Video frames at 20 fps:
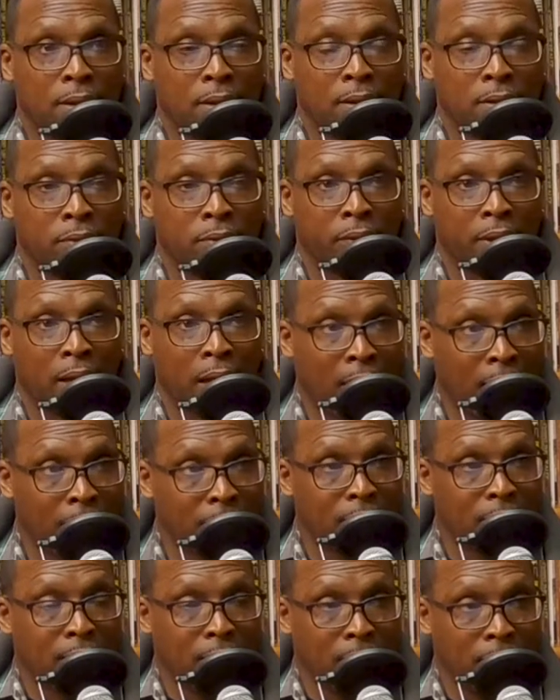the
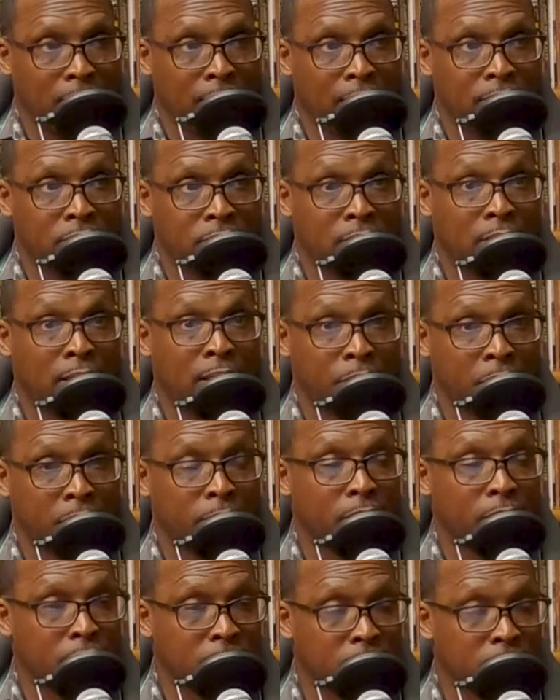reality is you got
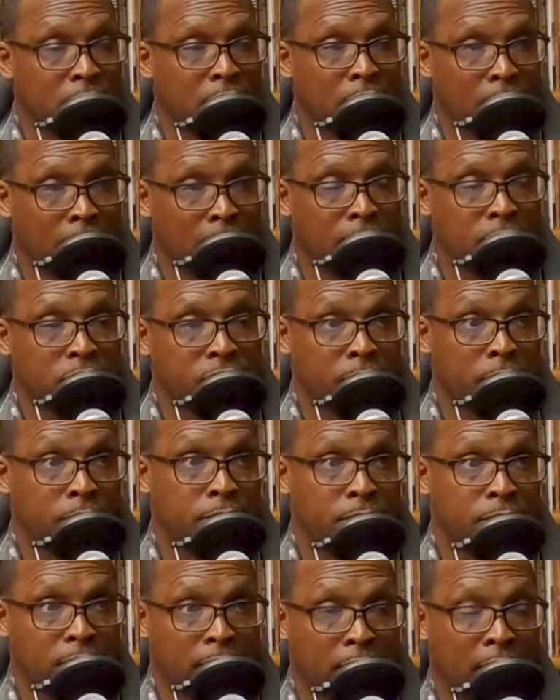people losing their lives
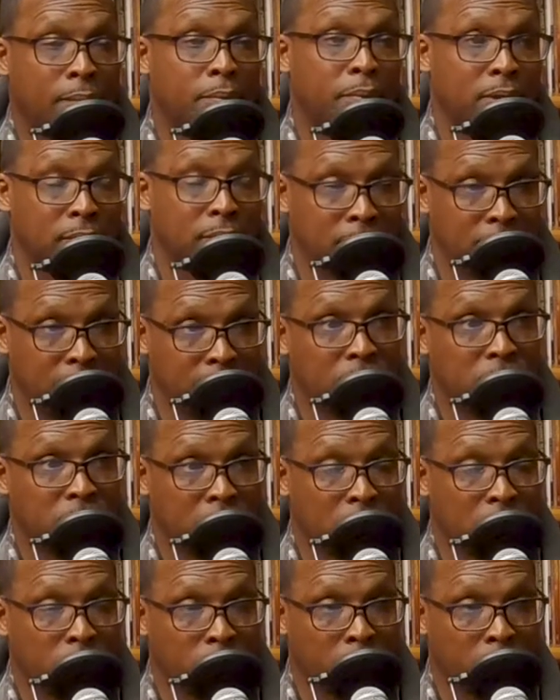from gambling addiction